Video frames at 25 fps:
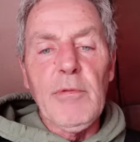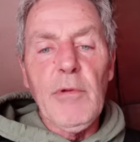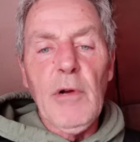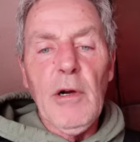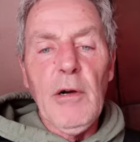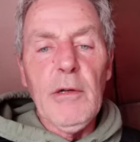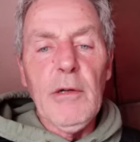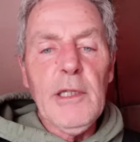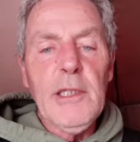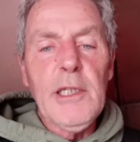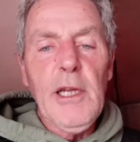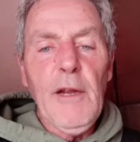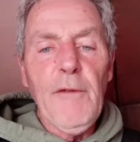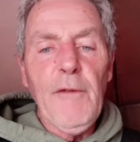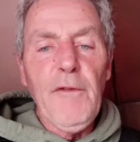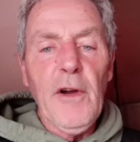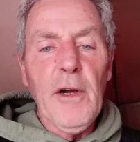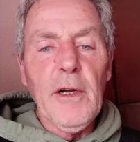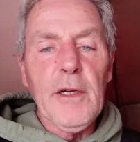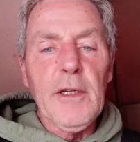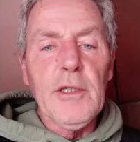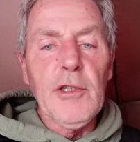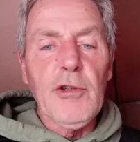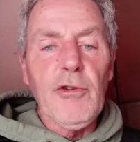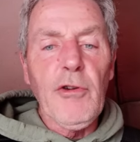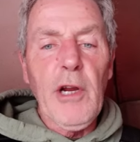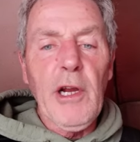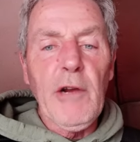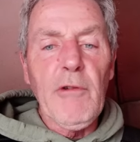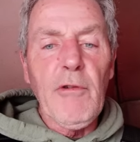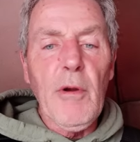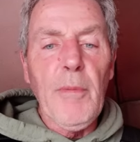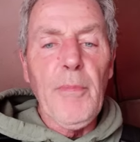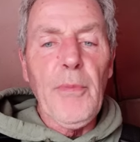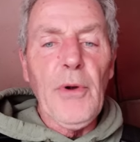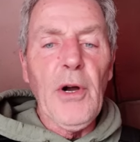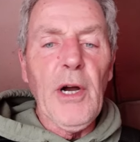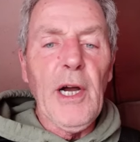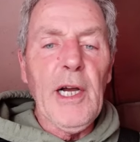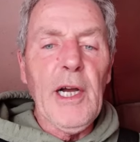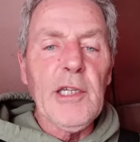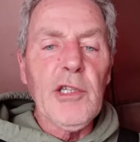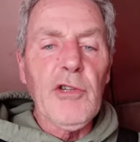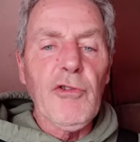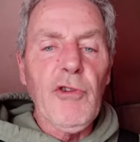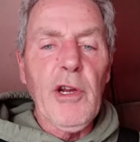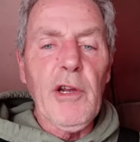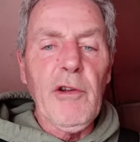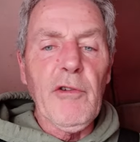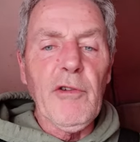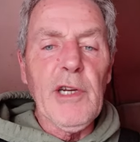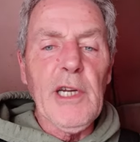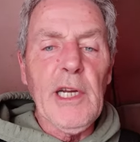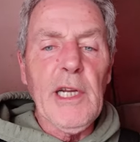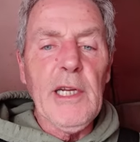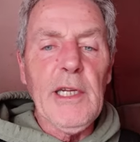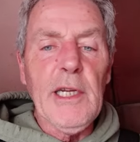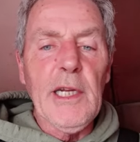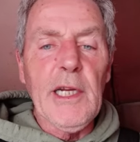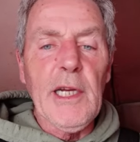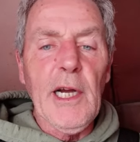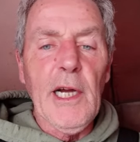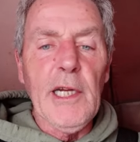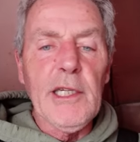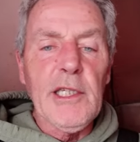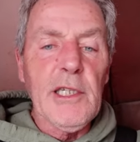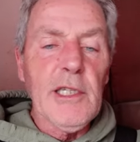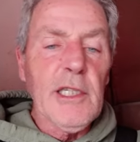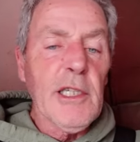well, let's see if I can trigger a bite, trigger an indication.